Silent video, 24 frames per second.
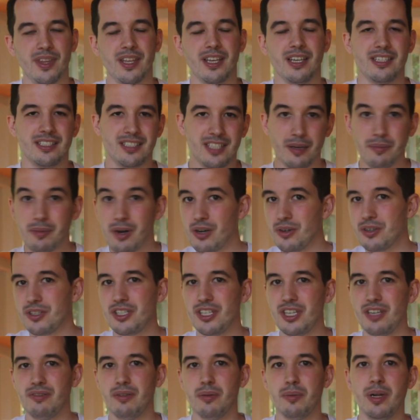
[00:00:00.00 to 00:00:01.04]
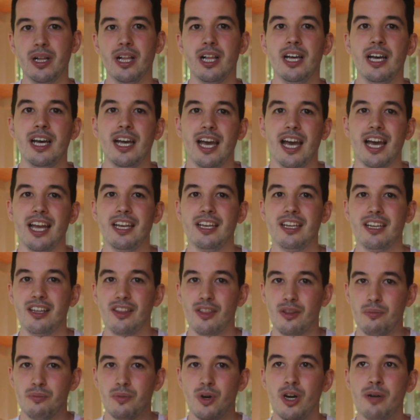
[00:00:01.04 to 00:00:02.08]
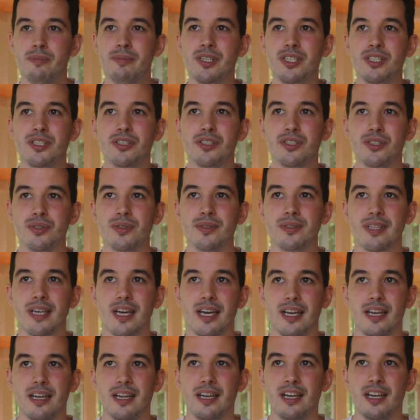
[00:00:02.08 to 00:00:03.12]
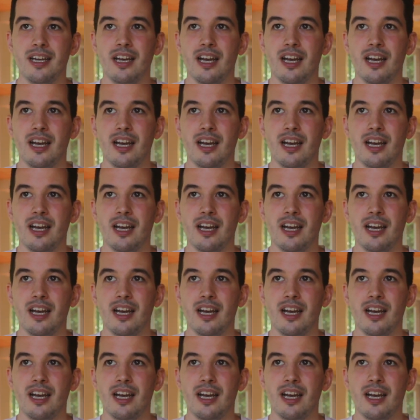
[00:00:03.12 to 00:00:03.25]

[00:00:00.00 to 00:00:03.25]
Somehow achievable. And the moment you do that,